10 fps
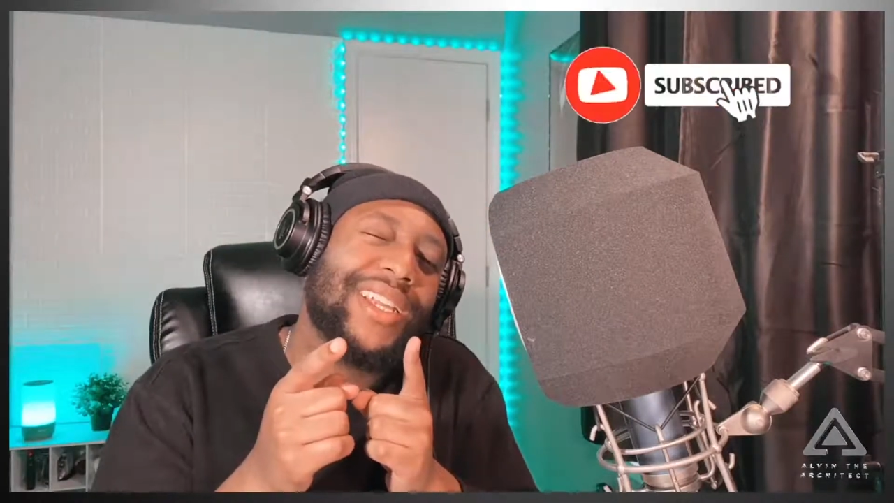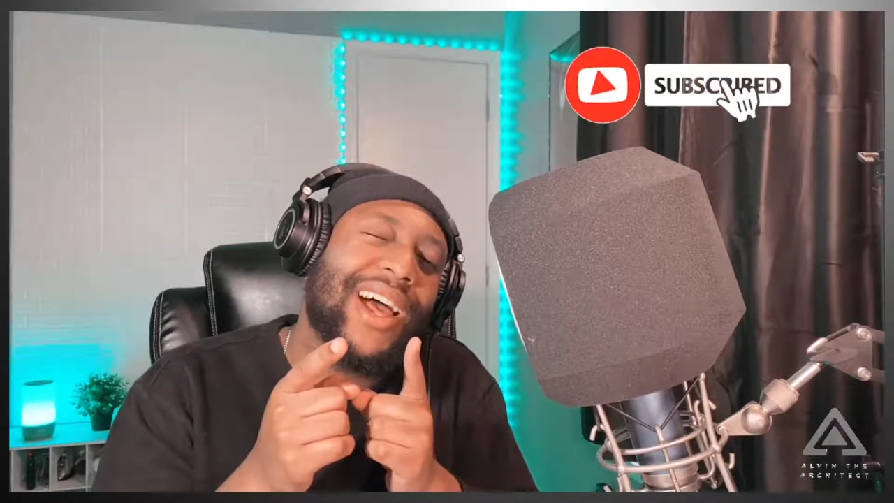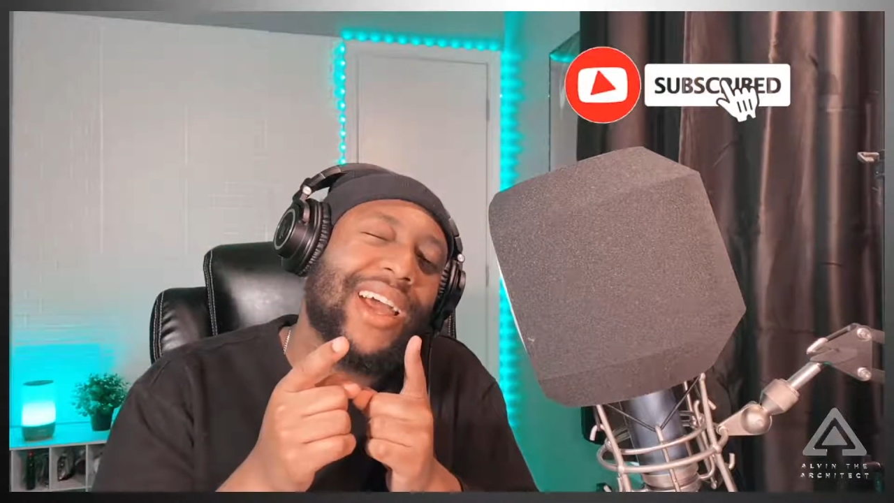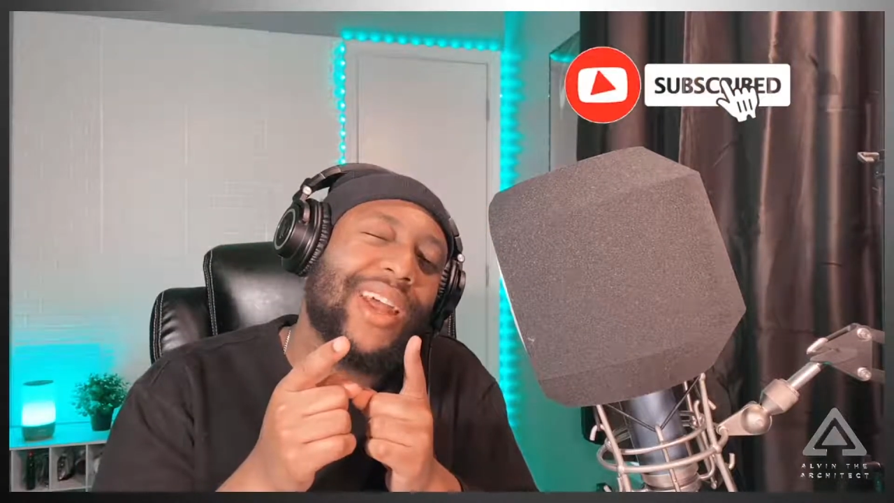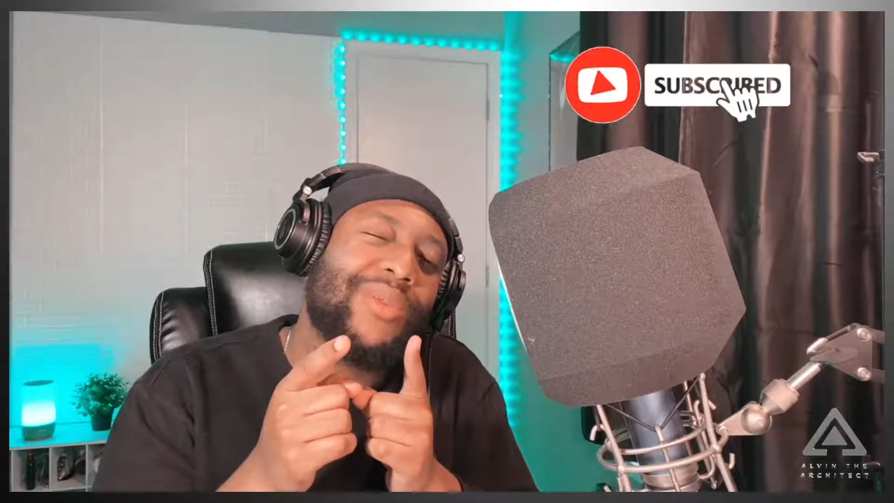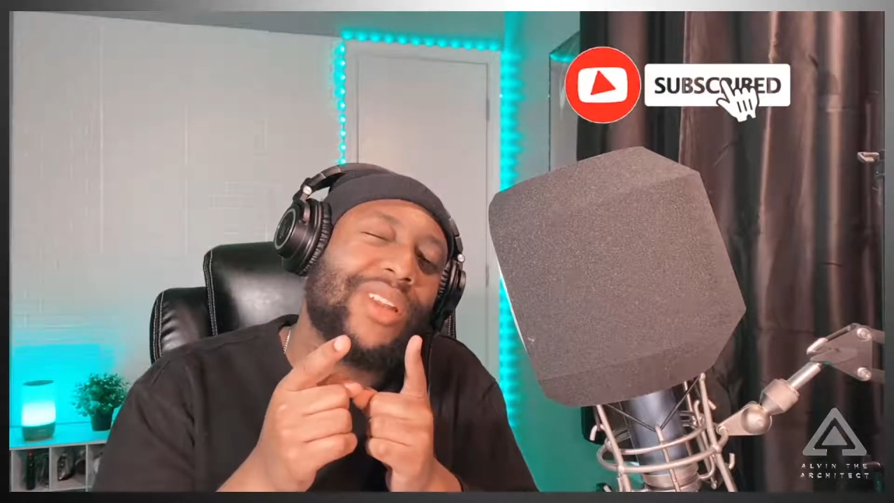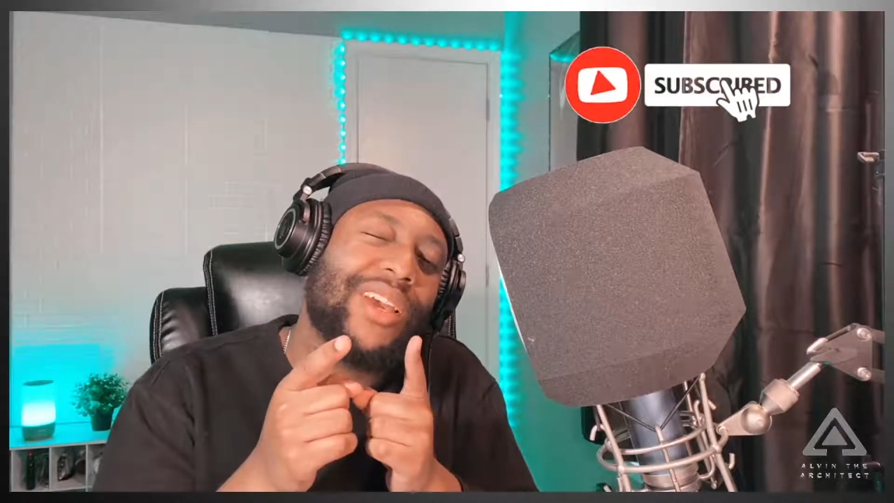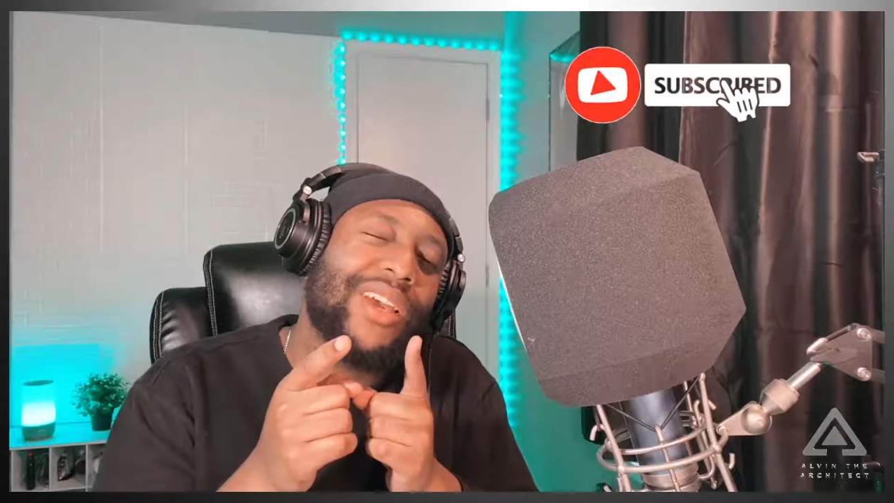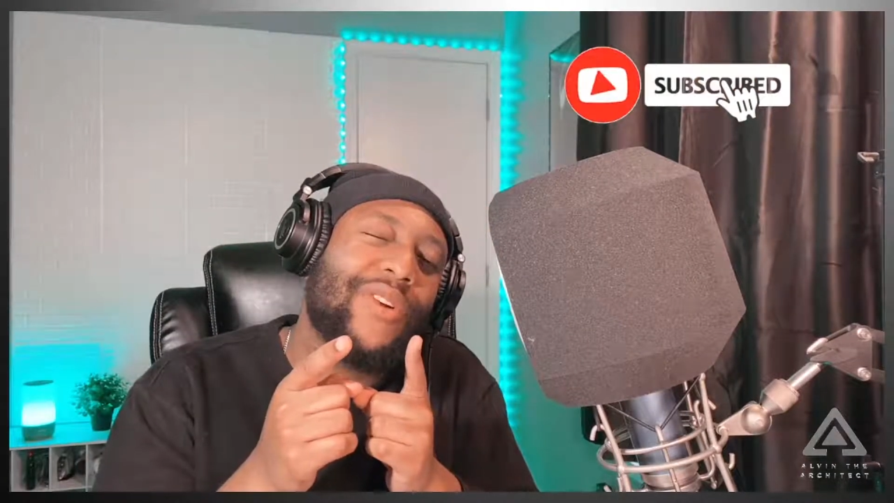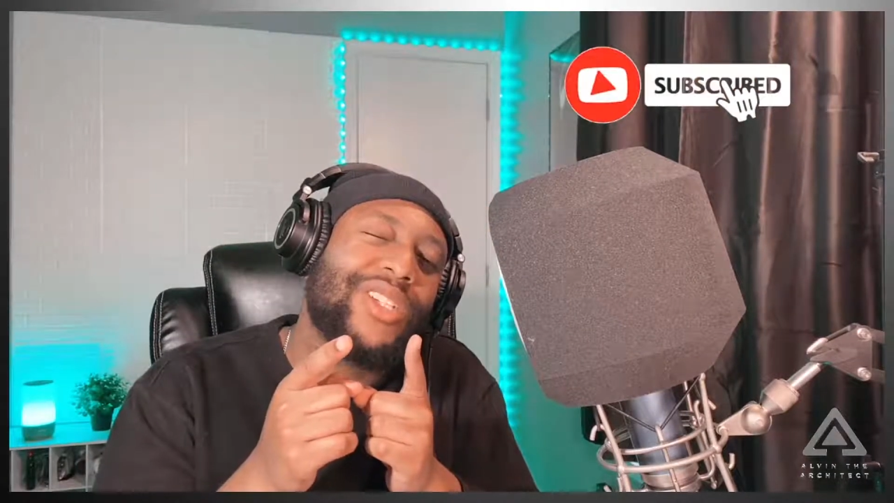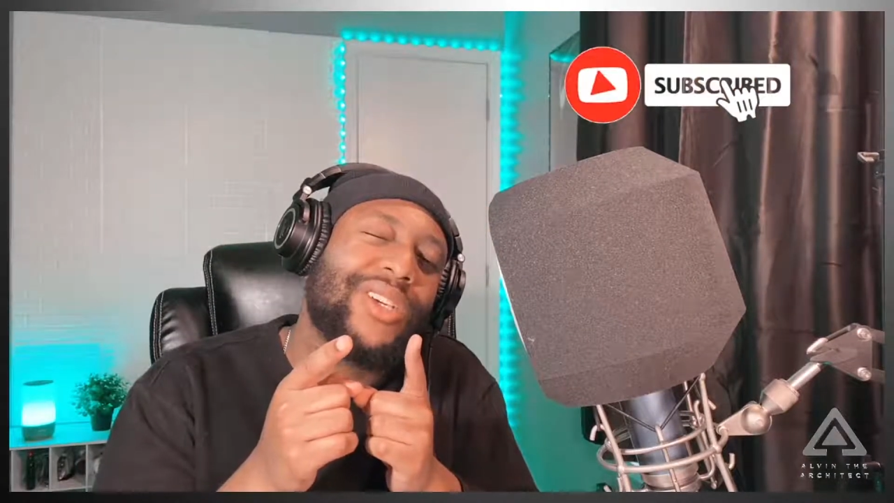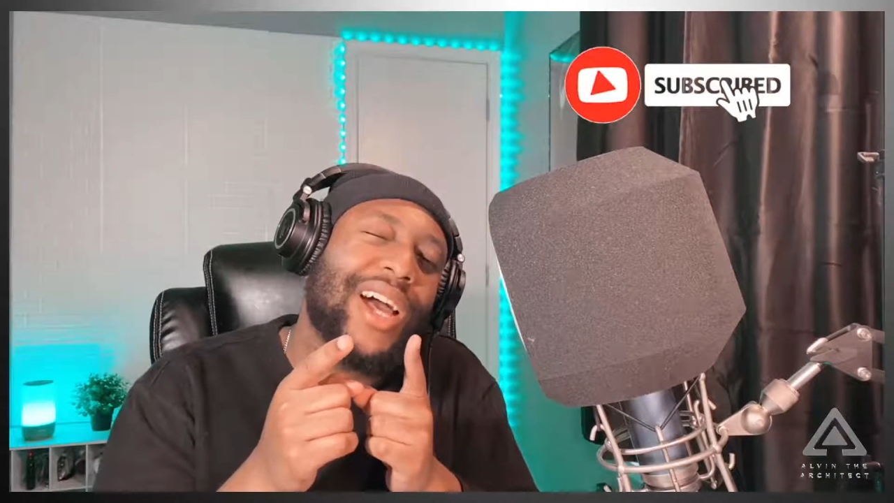All right, I'll be looking forward to your